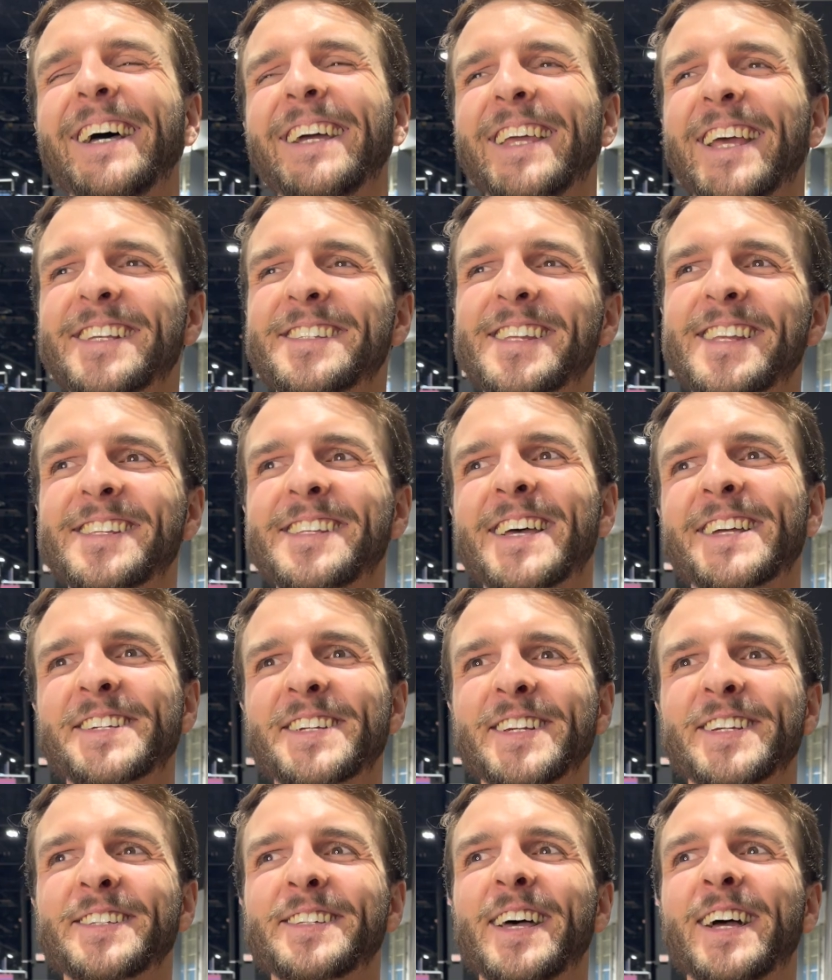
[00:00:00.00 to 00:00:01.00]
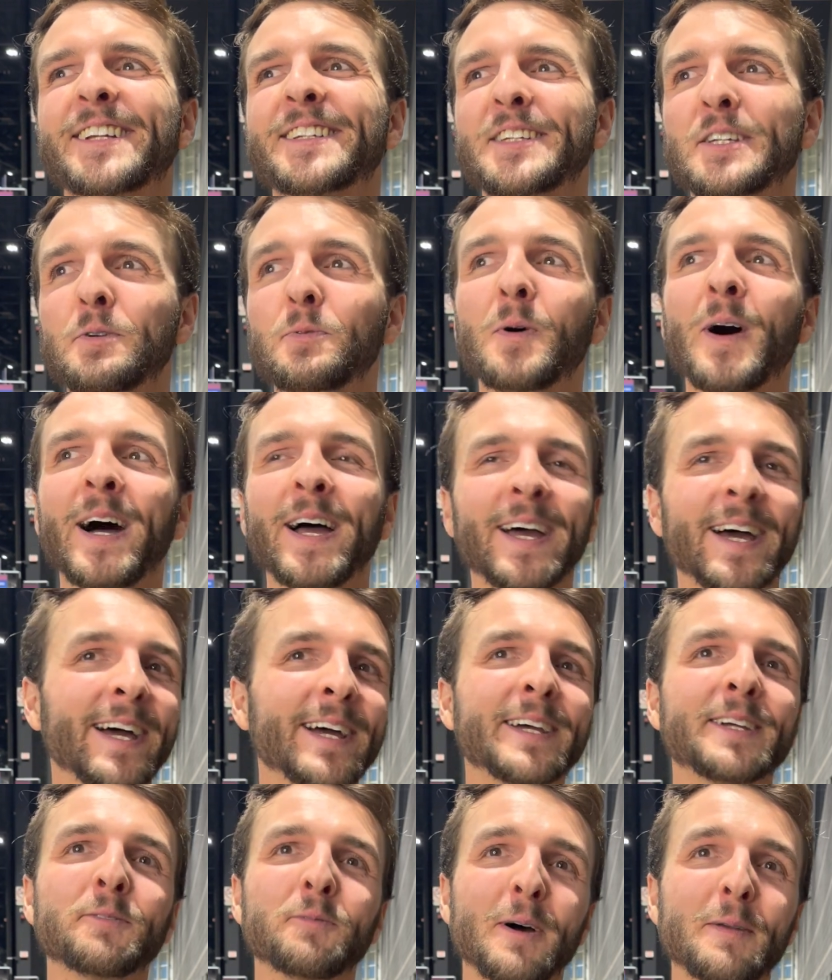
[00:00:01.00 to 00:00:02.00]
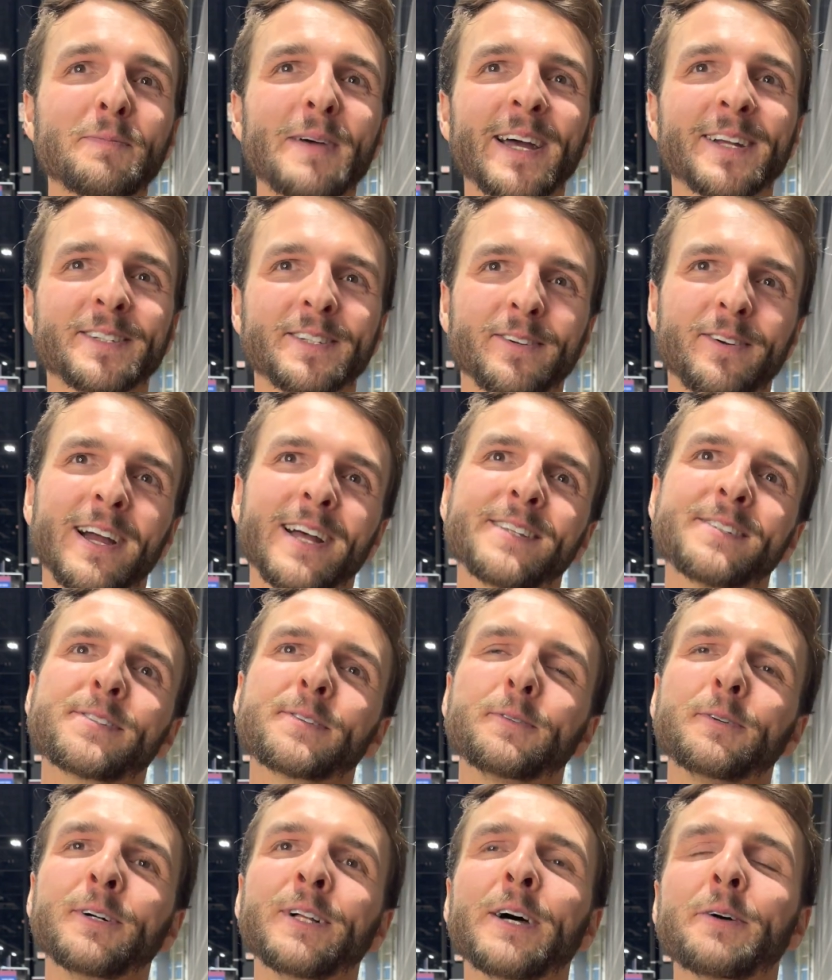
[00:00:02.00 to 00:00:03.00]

Yes, that's actually exactly why I went back to grad school.